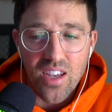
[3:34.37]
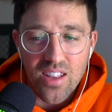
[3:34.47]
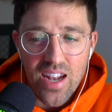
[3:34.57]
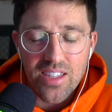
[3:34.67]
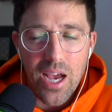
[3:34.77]
a
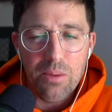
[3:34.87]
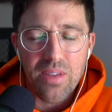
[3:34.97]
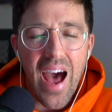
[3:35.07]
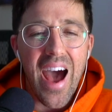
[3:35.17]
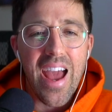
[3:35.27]
lot of times
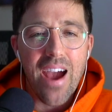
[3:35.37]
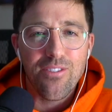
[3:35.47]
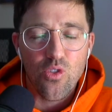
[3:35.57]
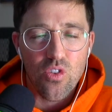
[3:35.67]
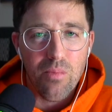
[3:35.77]
I have
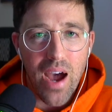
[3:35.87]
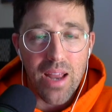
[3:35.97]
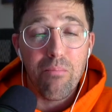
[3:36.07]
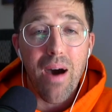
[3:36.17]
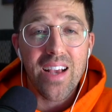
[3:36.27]
to
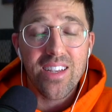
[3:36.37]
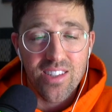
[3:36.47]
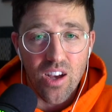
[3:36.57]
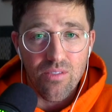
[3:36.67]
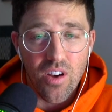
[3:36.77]
remind
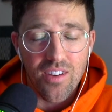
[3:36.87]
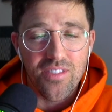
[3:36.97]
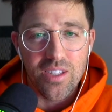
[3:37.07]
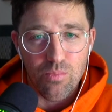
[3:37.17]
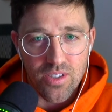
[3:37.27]
myself of
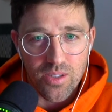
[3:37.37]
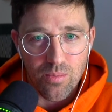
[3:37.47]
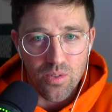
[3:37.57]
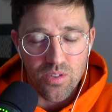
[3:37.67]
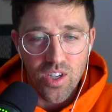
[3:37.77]
these
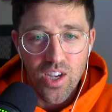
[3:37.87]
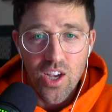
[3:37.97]
principles.